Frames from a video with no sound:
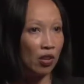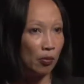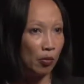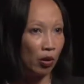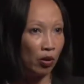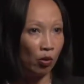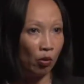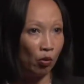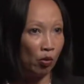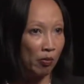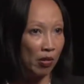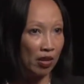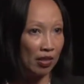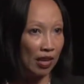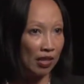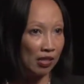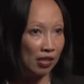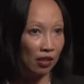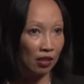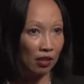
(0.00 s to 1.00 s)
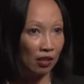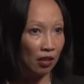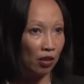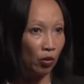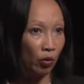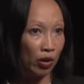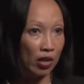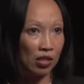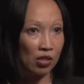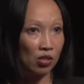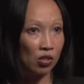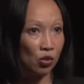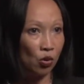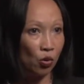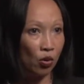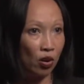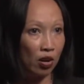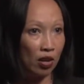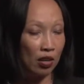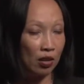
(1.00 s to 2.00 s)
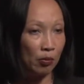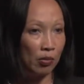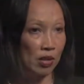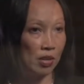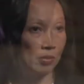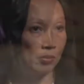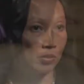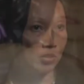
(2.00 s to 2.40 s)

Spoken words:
immigrant women, that's a great story to be